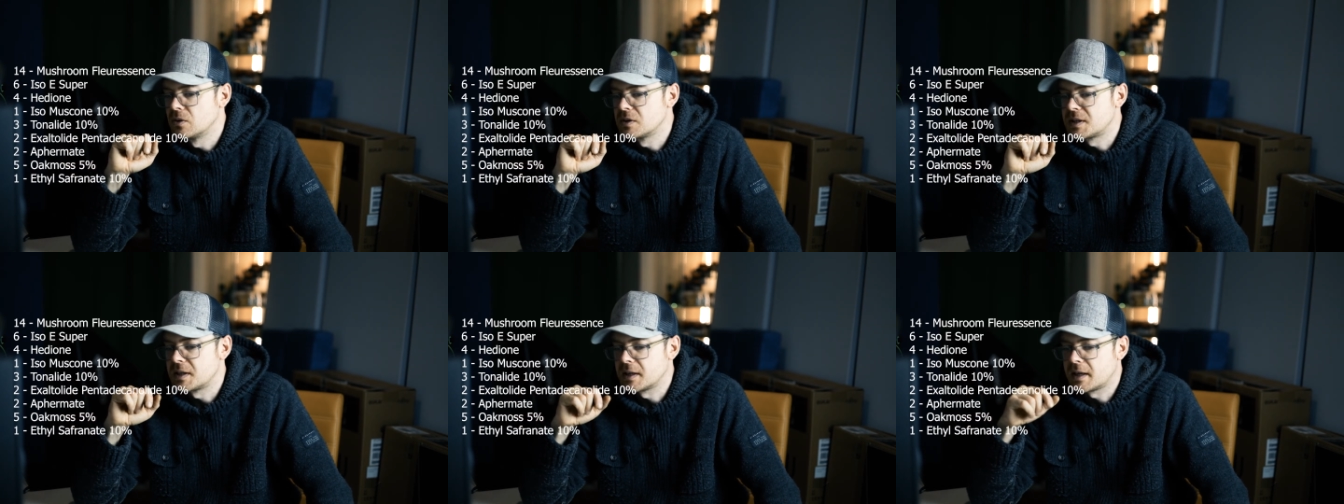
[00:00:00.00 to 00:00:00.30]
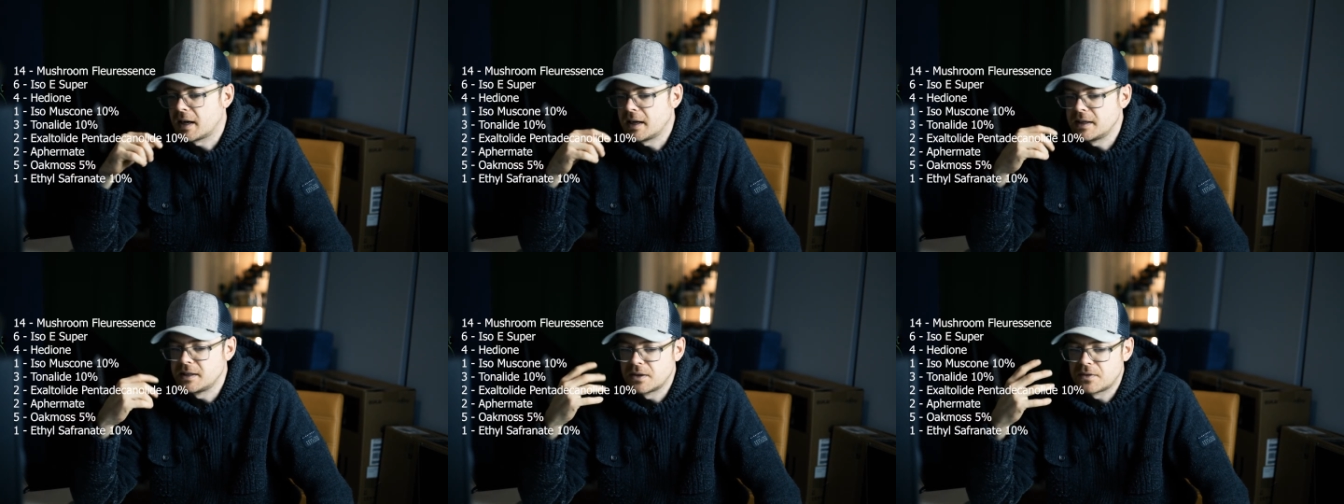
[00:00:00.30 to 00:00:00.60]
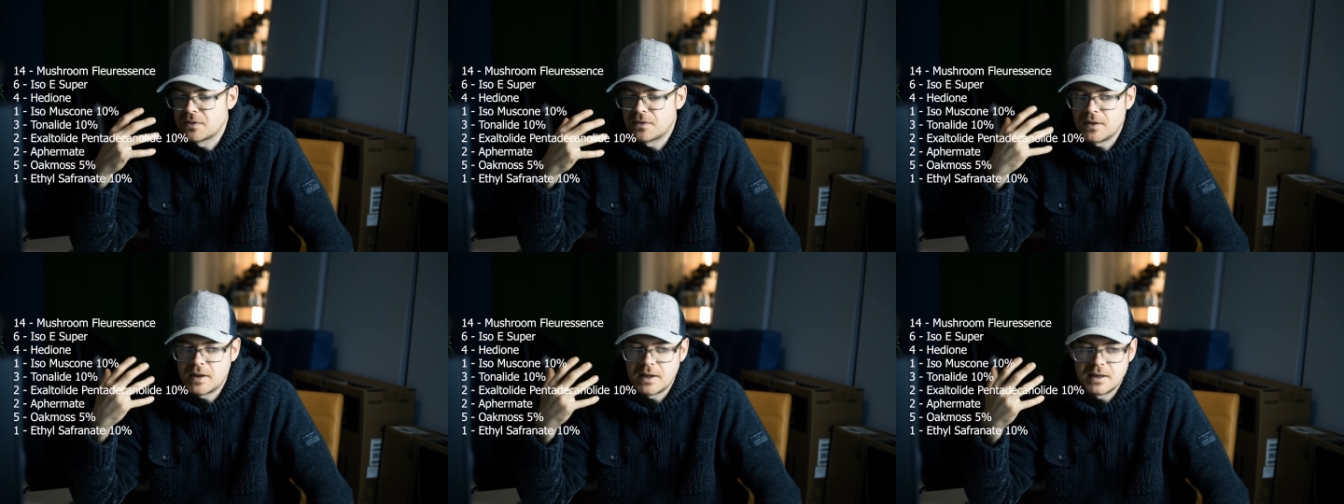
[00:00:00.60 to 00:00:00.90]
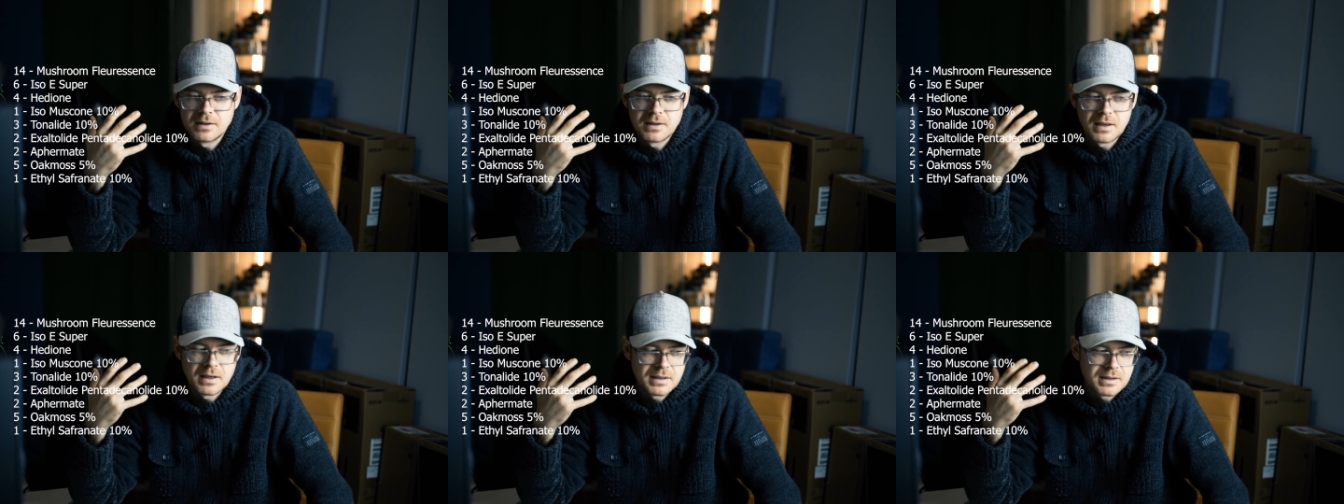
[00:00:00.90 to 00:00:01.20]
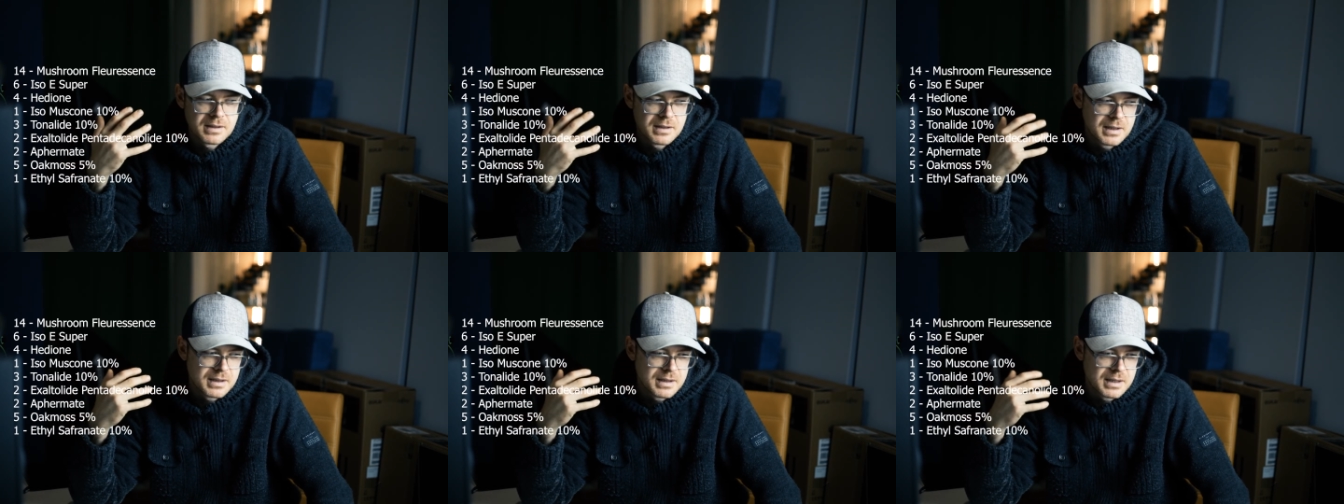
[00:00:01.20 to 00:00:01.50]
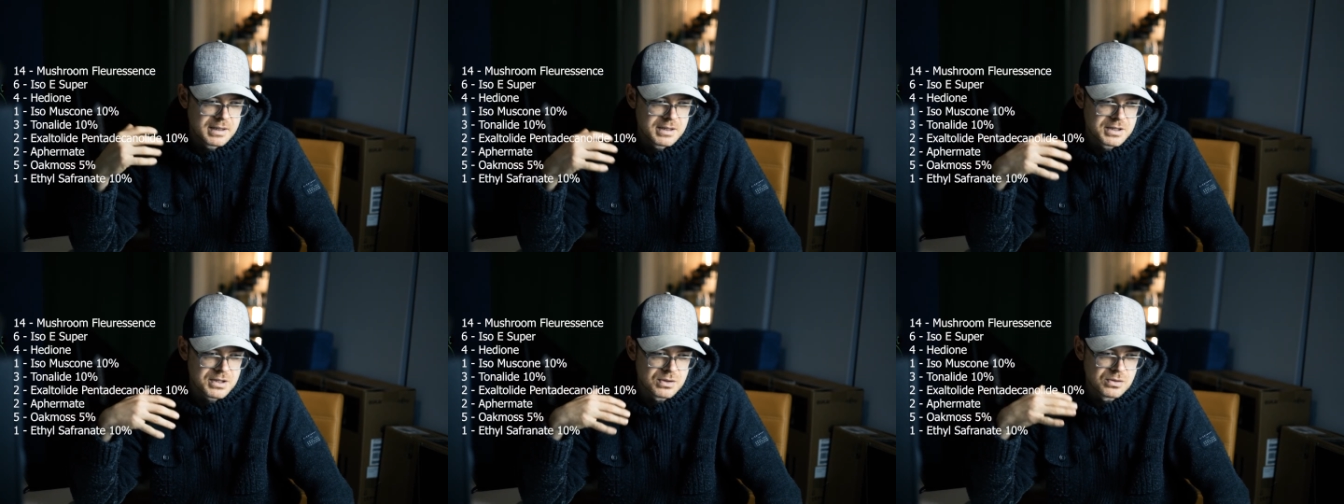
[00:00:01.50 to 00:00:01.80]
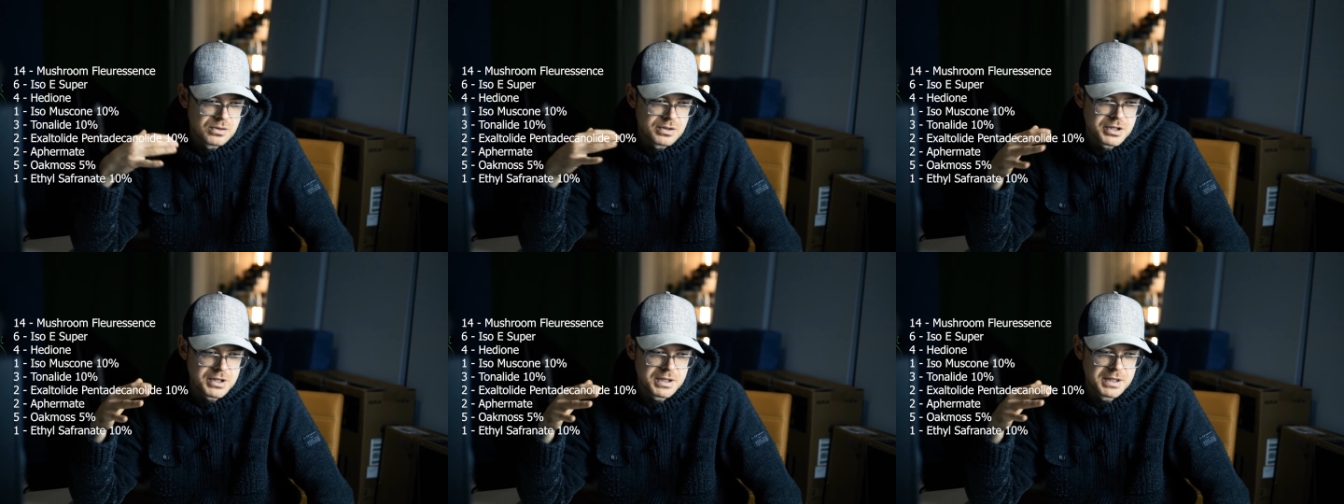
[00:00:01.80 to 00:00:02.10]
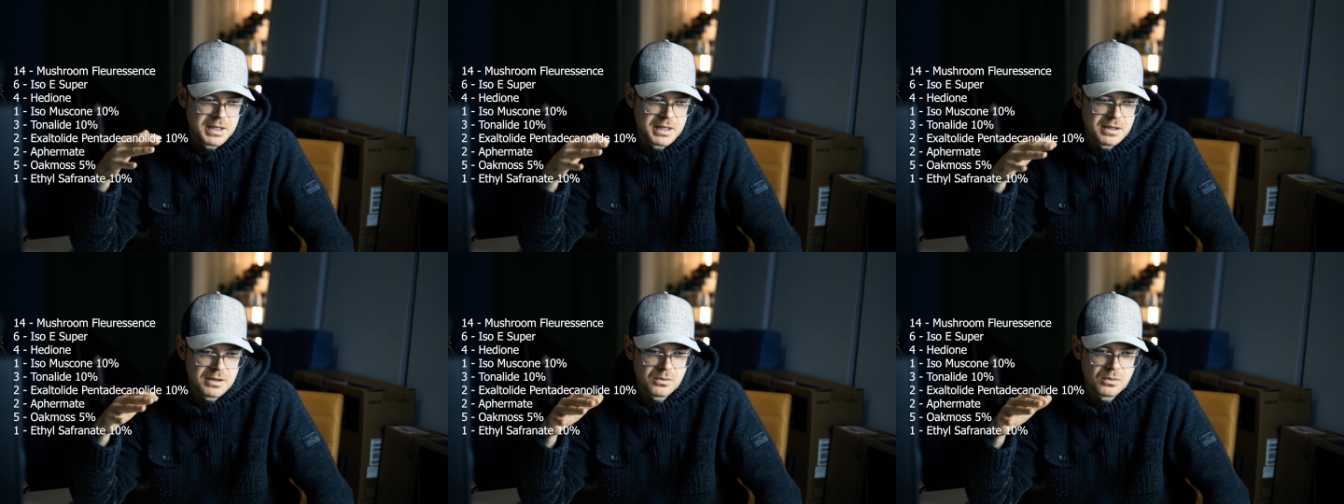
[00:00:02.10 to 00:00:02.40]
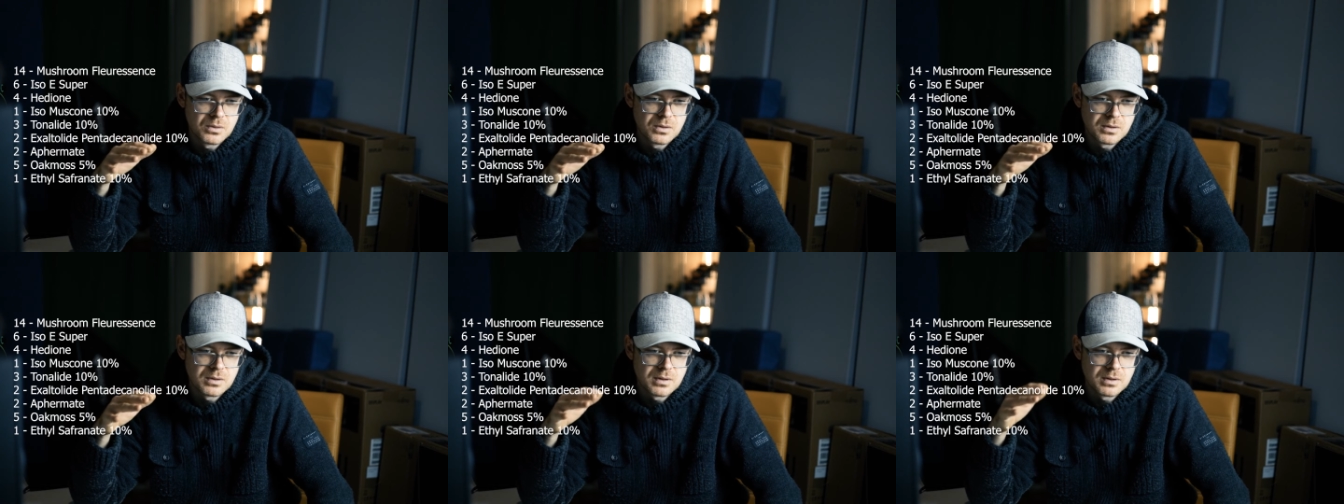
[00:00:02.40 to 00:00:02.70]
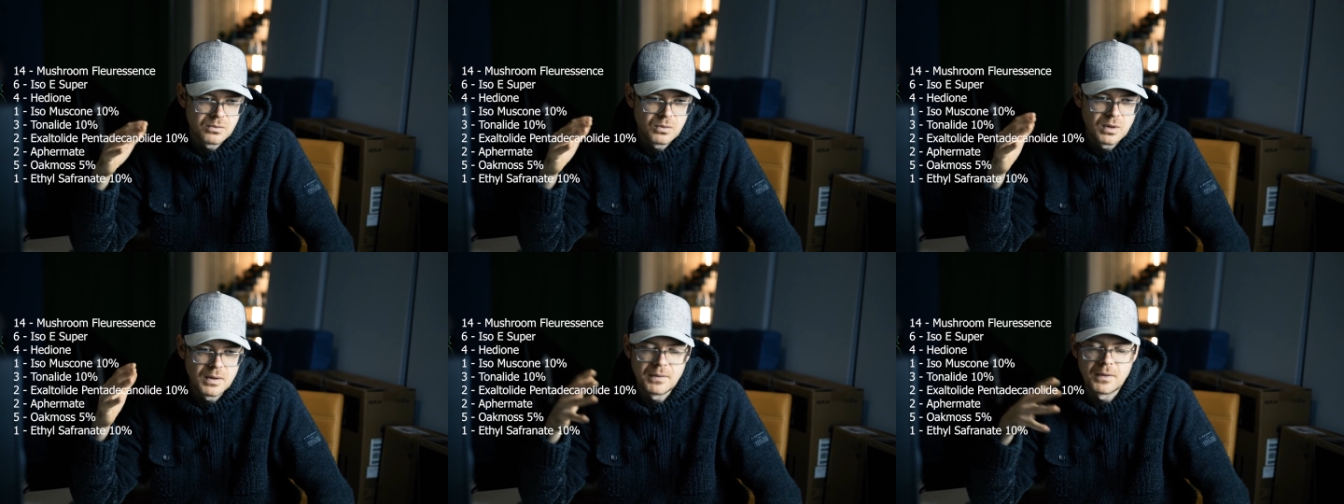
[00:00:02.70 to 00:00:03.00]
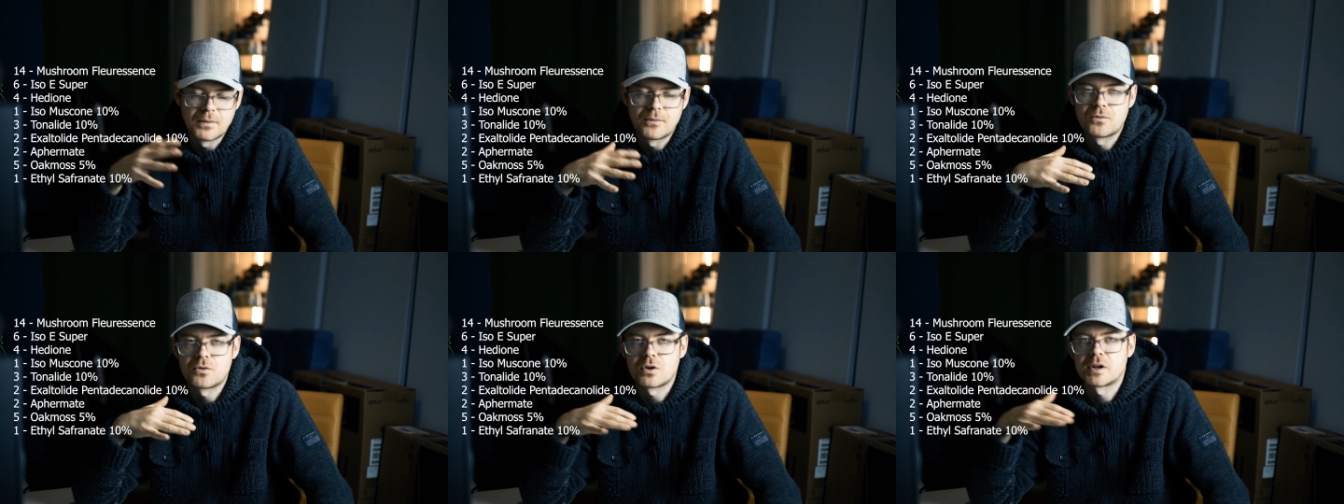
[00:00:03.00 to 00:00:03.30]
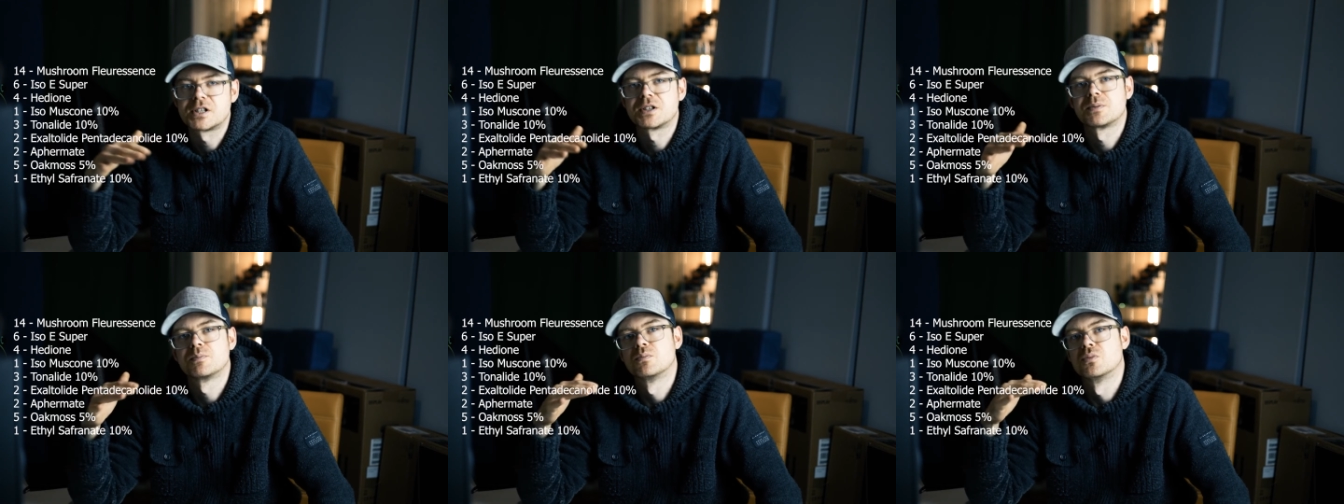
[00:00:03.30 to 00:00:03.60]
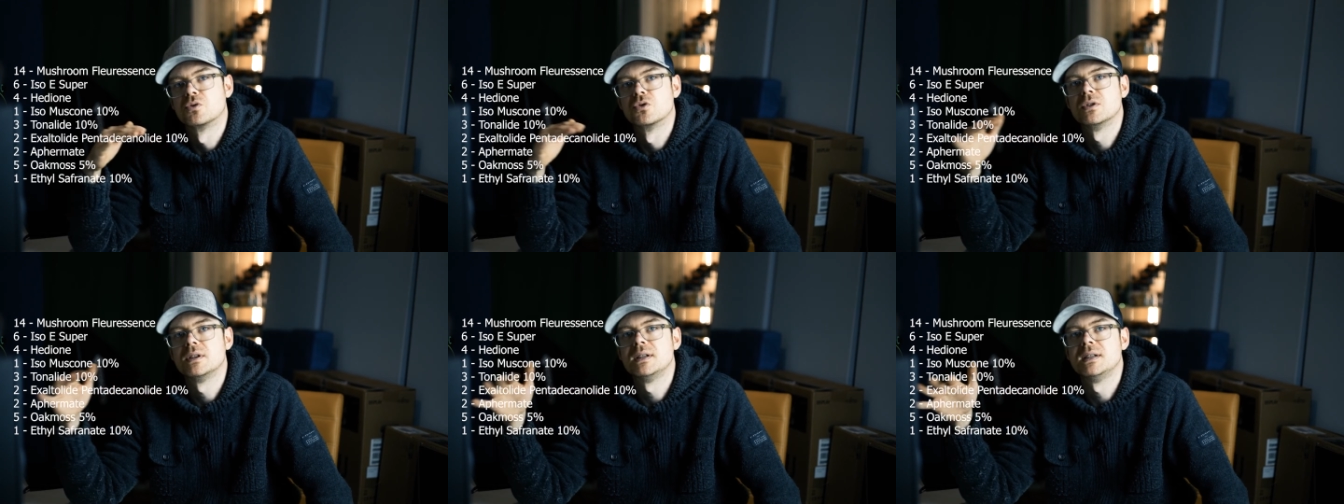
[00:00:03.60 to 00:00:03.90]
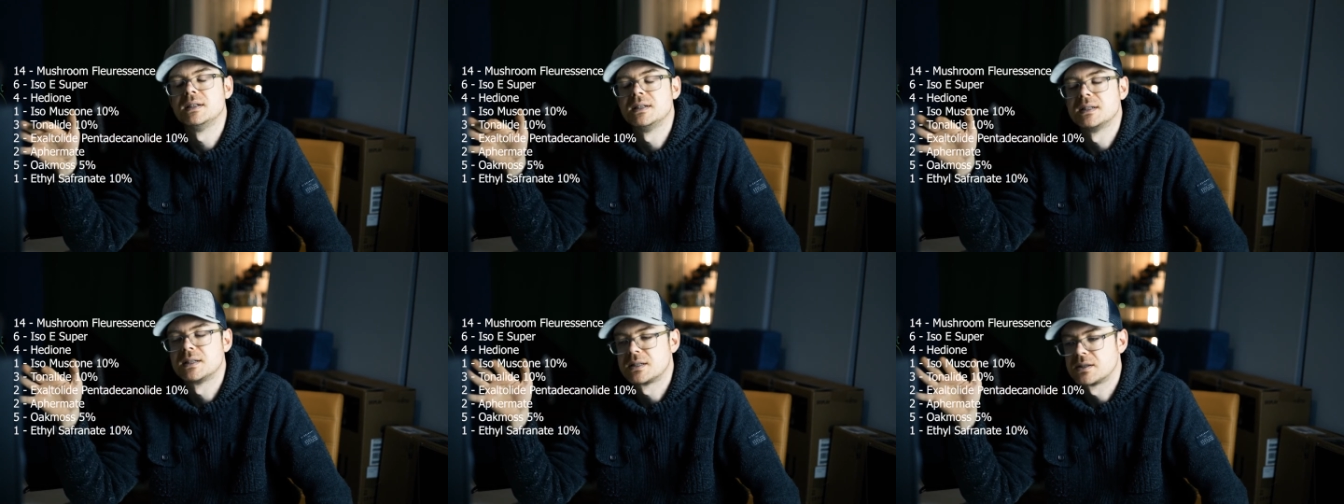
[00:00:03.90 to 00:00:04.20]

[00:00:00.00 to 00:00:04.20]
it's the kind of thing that I associate with a fresh breeze.